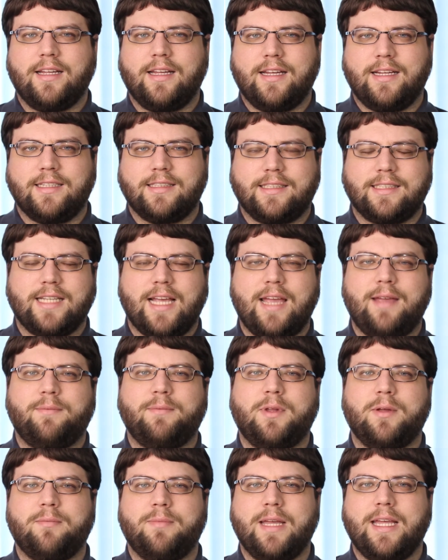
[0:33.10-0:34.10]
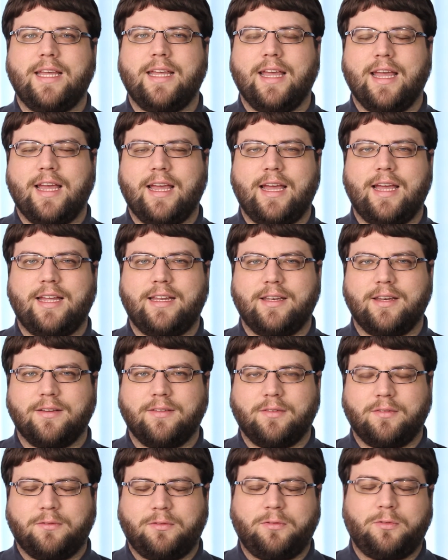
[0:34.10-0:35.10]
It's aimed to be a
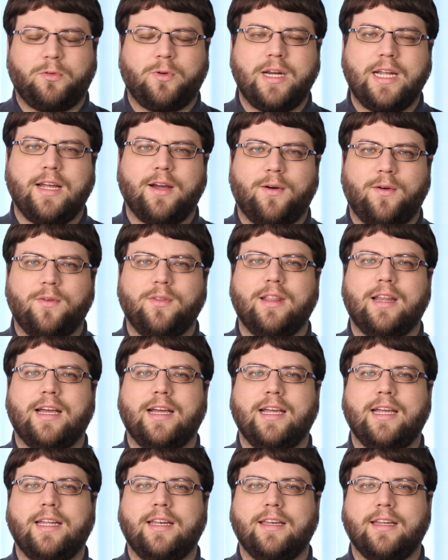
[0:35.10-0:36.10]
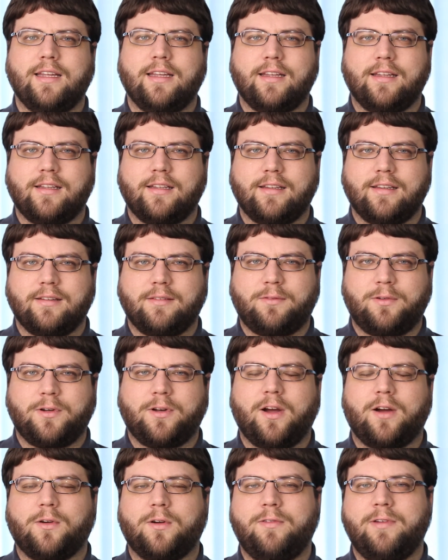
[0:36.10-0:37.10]
free online
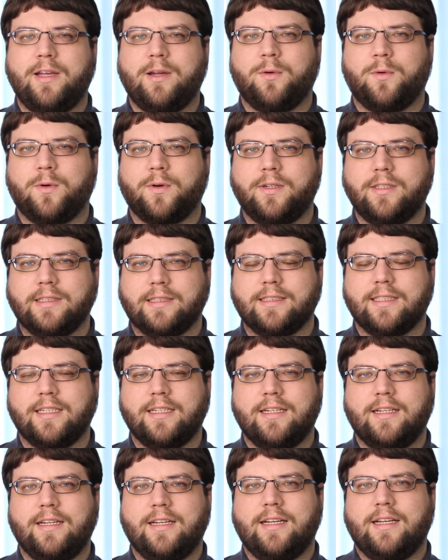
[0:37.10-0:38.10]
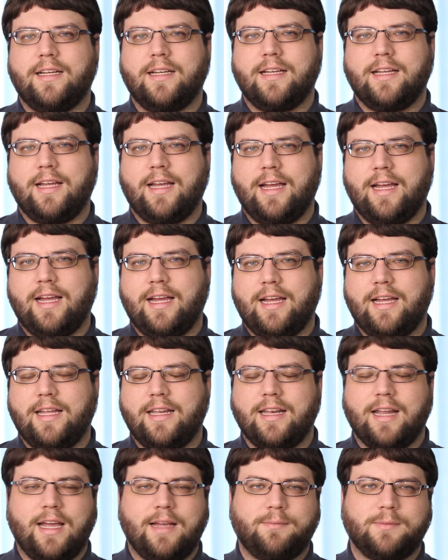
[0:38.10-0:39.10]
photography course,
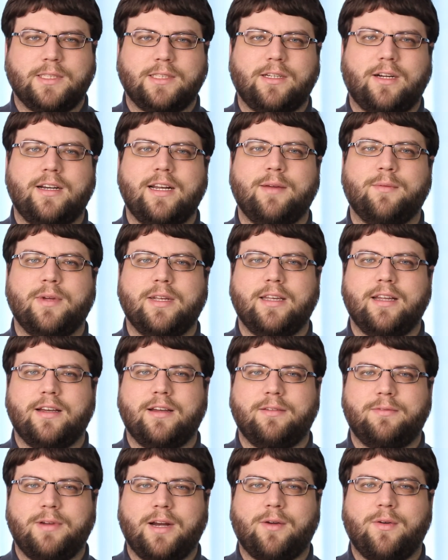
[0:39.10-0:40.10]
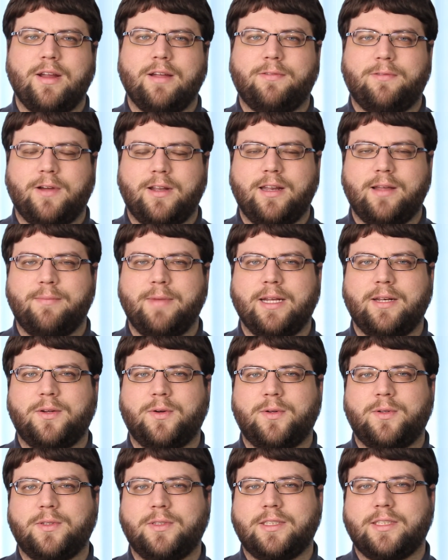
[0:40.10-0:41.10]
and I'm starting with the very
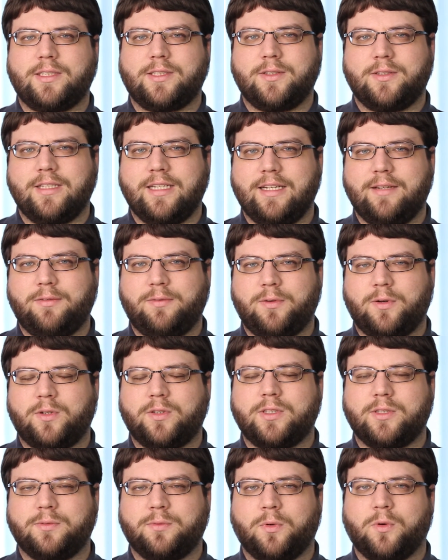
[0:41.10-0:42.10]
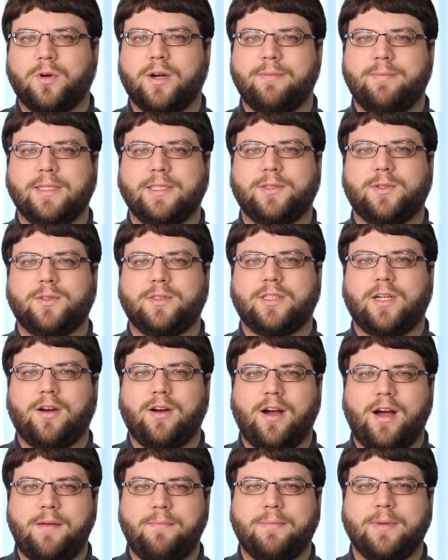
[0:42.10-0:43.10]
fundamentals. So the first 4 episodes
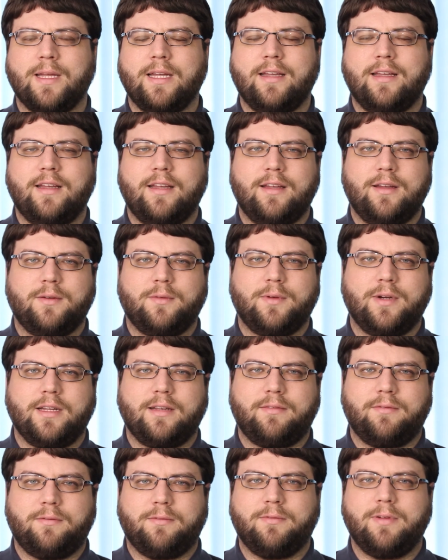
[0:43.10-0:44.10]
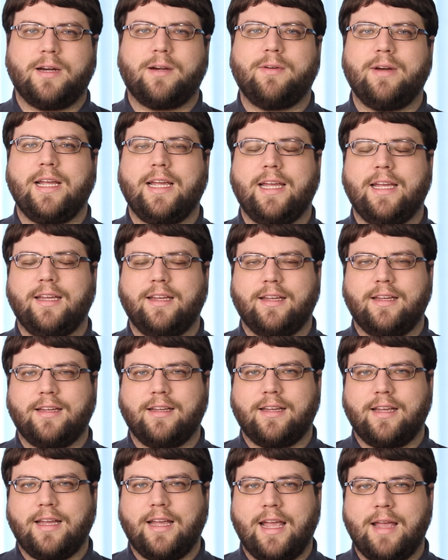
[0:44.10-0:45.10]
are up with very
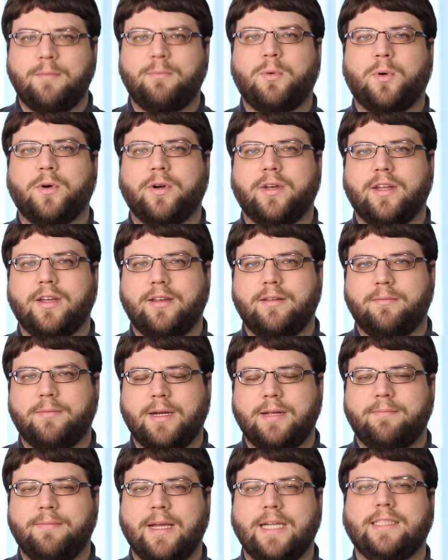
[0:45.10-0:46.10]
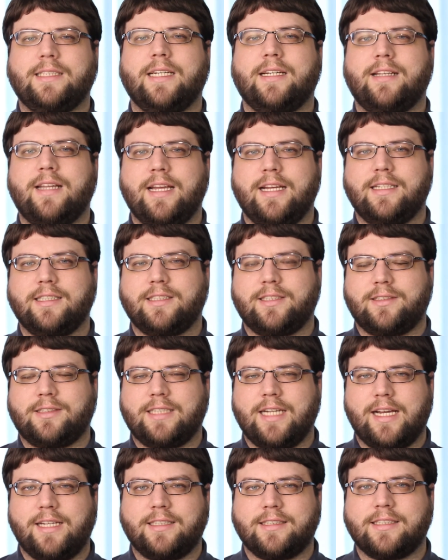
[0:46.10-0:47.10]
important but basic things
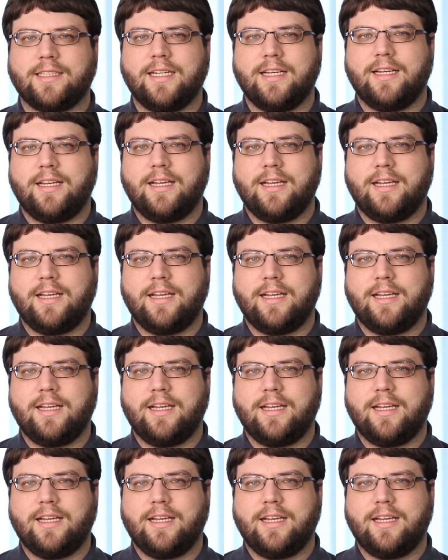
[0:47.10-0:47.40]
such as